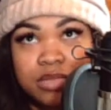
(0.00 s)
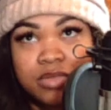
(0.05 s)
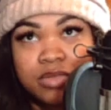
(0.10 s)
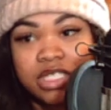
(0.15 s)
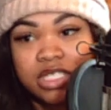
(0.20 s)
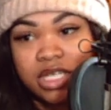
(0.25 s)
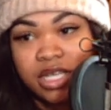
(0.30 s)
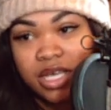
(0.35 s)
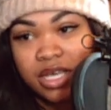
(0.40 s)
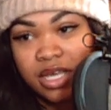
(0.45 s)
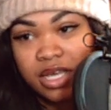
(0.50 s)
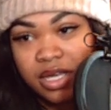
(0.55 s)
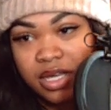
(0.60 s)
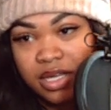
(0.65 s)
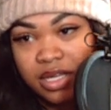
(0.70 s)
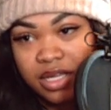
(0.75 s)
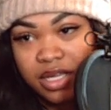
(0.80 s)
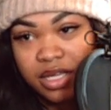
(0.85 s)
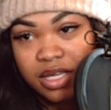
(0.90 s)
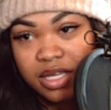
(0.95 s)

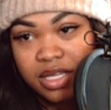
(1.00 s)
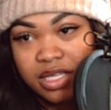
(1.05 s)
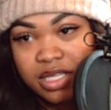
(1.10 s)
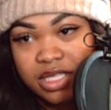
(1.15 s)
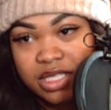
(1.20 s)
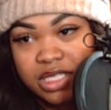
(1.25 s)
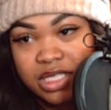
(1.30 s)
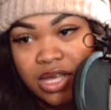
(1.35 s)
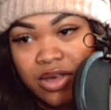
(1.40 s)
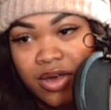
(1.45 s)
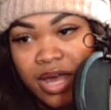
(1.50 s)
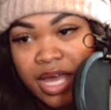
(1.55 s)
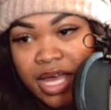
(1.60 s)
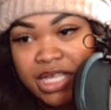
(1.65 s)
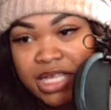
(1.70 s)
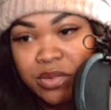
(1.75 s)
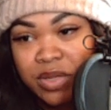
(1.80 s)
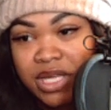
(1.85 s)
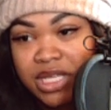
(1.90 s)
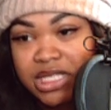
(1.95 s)
Michigan. Mm. So I
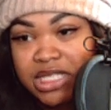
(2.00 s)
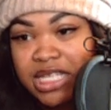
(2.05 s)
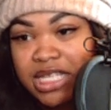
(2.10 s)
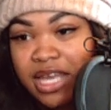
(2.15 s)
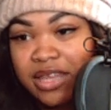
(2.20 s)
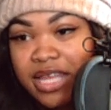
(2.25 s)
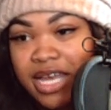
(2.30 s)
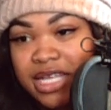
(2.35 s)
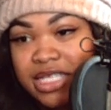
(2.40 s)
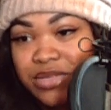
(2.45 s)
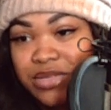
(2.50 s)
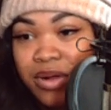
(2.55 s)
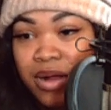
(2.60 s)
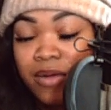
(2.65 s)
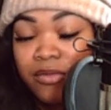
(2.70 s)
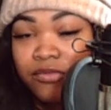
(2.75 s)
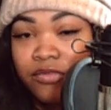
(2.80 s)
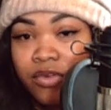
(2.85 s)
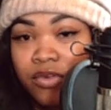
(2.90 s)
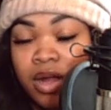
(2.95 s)
guess we can say that's where
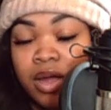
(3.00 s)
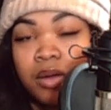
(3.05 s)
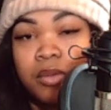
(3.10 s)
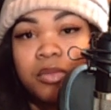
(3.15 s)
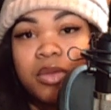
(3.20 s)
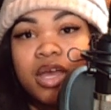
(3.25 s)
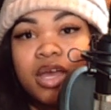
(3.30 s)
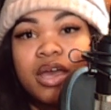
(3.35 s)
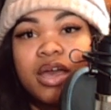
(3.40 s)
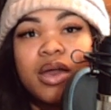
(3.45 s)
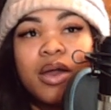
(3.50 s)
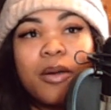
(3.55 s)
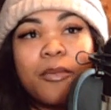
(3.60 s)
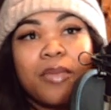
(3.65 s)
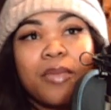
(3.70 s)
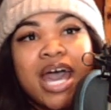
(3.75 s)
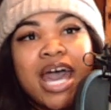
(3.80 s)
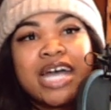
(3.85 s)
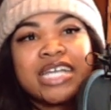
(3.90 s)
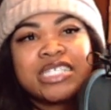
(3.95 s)
I'm from. Yep.
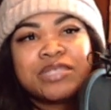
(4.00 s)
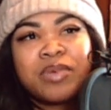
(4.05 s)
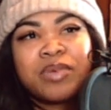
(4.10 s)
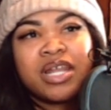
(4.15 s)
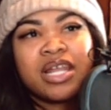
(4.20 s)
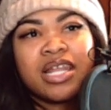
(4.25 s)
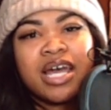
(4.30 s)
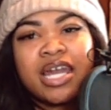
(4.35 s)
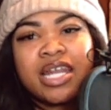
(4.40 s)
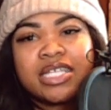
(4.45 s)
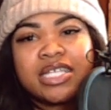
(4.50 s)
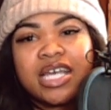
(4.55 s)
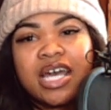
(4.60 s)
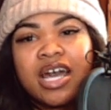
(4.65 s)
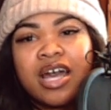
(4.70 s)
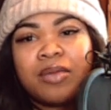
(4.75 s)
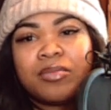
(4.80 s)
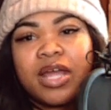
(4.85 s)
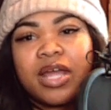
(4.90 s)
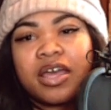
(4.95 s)
But I spend a lot of
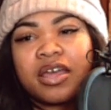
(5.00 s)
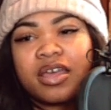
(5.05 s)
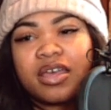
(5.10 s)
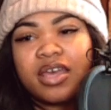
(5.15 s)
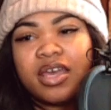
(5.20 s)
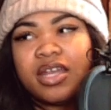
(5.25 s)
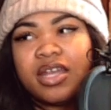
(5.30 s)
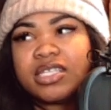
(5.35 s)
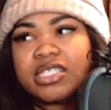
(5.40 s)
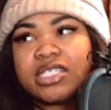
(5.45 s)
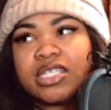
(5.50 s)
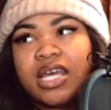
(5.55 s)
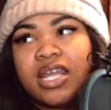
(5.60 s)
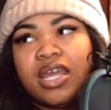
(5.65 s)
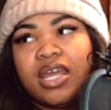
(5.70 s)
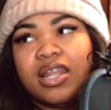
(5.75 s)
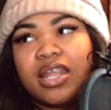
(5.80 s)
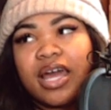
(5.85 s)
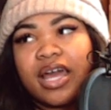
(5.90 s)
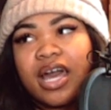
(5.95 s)
time like in the
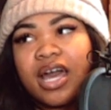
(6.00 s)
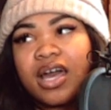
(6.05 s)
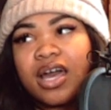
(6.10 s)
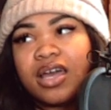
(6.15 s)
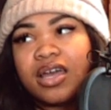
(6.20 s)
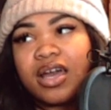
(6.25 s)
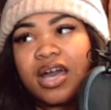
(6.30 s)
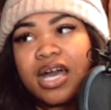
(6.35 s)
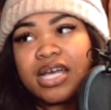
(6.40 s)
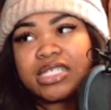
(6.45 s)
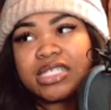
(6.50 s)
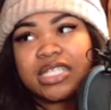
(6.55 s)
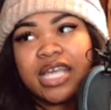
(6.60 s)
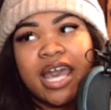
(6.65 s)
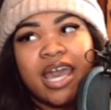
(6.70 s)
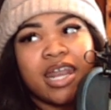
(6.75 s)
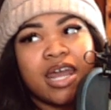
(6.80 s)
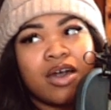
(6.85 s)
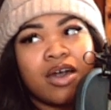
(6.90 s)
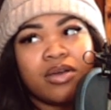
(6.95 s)
city. Like I, I
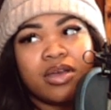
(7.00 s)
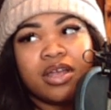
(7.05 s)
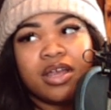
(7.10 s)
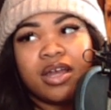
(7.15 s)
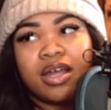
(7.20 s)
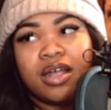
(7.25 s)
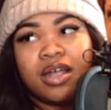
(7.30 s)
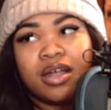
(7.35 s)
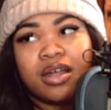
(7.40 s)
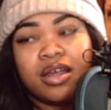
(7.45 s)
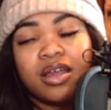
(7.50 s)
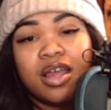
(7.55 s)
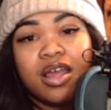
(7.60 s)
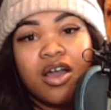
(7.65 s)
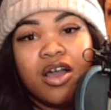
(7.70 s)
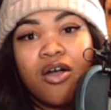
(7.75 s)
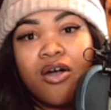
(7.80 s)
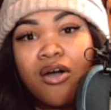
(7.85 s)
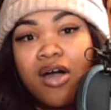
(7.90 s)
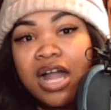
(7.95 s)
skate out here. Mm.
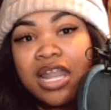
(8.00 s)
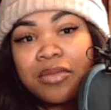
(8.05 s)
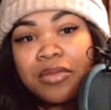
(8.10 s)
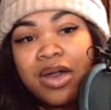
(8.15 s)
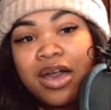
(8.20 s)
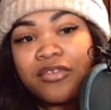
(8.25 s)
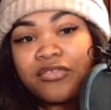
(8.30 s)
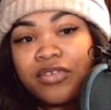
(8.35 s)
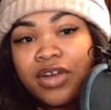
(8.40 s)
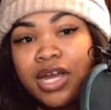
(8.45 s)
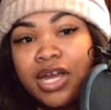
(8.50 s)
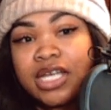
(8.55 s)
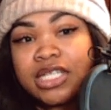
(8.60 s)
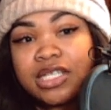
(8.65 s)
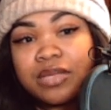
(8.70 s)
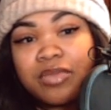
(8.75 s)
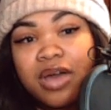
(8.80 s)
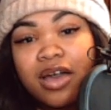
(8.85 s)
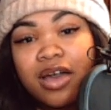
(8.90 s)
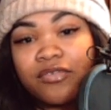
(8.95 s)
All of my friends
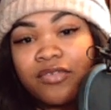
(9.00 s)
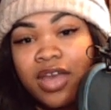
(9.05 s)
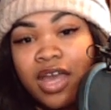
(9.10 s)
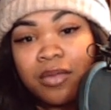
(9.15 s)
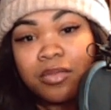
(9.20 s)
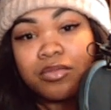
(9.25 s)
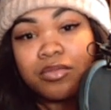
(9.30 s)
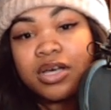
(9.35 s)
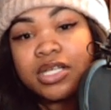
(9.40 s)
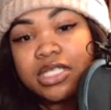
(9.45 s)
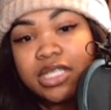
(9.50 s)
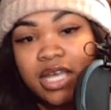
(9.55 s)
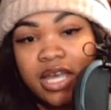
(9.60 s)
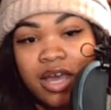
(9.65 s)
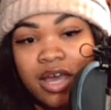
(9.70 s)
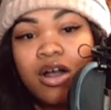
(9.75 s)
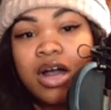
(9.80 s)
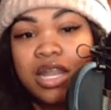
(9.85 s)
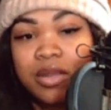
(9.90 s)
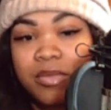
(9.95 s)
and my fam most
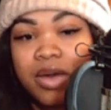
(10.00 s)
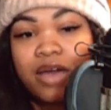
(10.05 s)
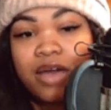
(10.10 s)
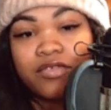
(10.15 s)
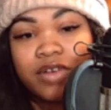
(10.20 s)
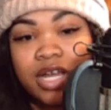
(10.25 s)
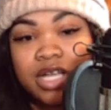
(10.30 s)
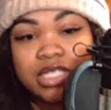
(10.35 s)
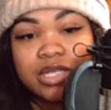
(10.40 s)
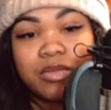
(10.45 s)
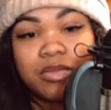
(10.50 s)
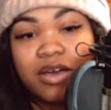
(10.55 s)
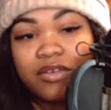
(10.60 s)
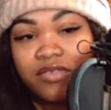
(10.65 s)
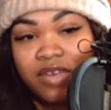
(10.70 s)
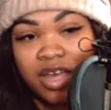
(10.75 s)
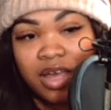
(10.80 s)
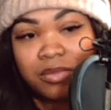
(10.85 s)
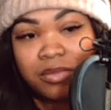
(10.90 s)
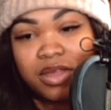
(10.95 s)
yeah, all of my friends and my
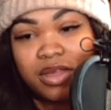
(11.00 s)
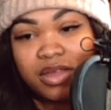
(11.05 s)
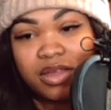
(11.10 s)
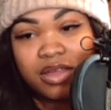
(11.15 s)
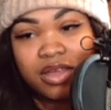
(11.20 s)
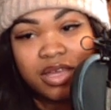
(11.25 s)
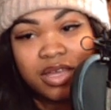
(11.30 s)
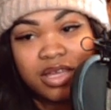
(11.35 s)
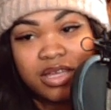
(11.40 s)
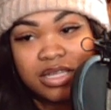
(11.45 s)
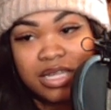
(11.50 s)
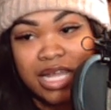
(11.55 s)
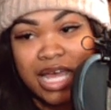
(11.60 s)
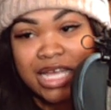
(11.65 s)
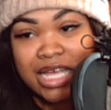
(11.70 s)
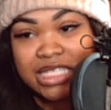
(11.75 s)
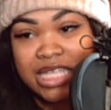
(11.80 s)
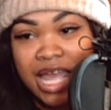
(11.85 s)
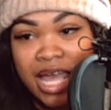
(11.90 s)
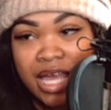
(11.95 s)
family yeah.
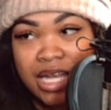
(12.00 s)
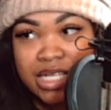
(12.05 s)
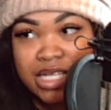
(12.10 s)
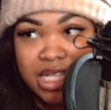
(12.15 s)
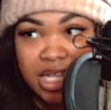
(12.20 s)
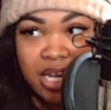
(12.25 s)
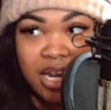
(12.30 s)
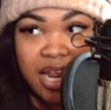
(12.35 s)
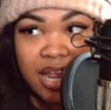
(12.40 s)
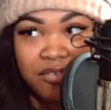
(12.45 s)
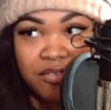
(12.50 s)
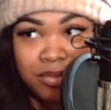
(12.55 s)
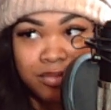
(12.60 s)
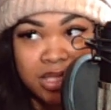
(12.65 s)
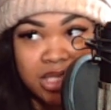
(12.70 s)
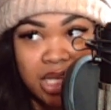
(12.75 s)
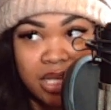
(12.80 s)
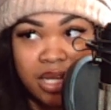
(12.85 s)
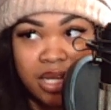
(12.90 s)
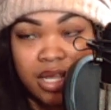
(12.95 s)
like stay in the city. They from the
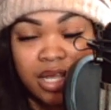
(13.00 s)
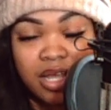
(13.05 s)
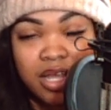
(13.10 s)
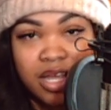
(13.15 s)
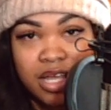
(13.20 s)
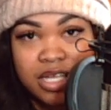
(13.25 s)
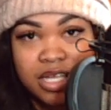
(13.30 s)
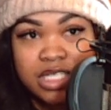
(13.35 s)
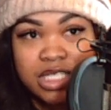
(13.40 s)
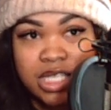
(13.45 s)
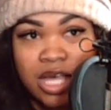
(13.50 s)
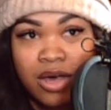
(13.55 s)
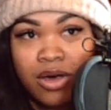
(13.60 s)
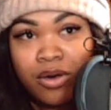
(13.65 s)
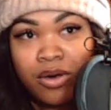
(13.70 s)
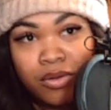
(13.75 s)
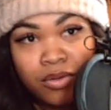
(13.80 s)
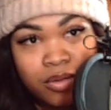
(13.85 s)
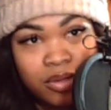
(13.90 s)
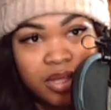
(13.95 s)
city. For sure.
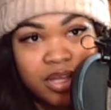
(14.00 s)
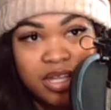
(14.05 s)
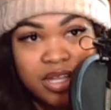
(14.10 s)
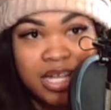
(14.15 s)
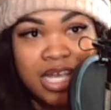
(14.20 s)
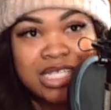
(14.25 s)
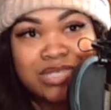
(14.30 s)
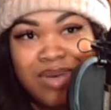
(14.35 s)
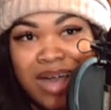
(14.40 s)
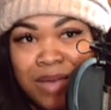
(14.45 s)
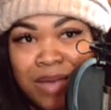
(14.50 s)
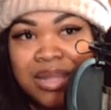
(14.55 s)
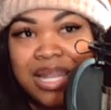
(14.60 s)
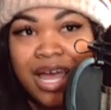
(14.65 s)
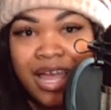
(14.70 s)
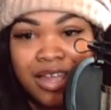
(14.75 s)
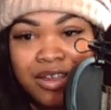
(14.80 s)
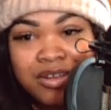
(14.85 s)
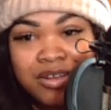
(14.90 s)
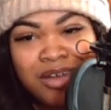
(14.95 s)
So that's why I would be
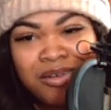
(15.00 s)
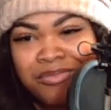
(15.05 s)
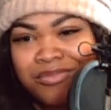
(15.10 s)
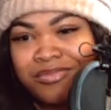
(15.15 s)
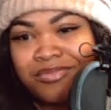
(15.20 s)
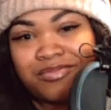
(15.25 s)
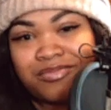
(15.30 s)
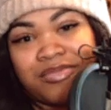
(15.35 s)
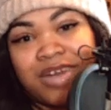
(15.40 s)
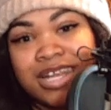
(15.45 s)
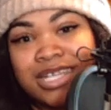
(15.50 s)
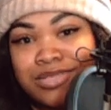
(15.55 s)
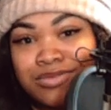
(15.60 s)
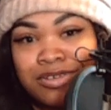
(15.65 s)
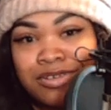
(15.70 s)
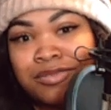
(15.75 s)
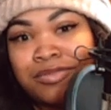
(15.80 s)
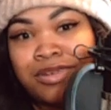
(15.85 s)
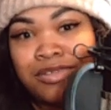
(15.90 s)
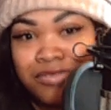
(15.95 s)
like, you know, I might as
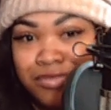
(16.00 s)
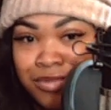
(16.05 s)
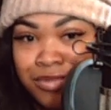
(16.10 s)
well be from